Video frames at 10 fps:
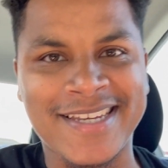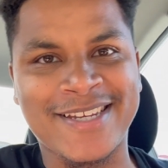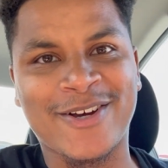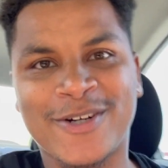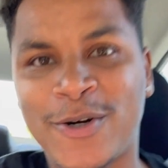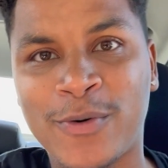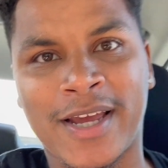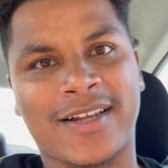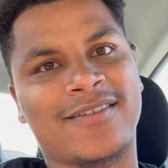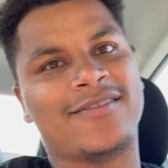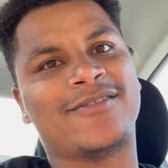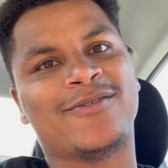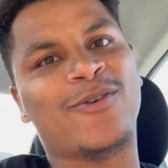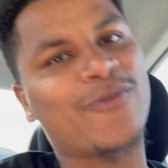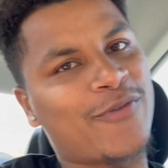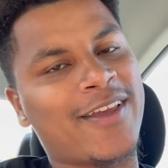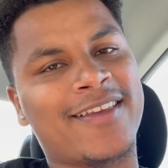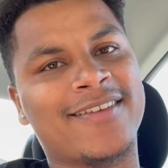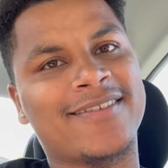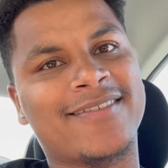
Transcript: and y'all know that. So don't fake it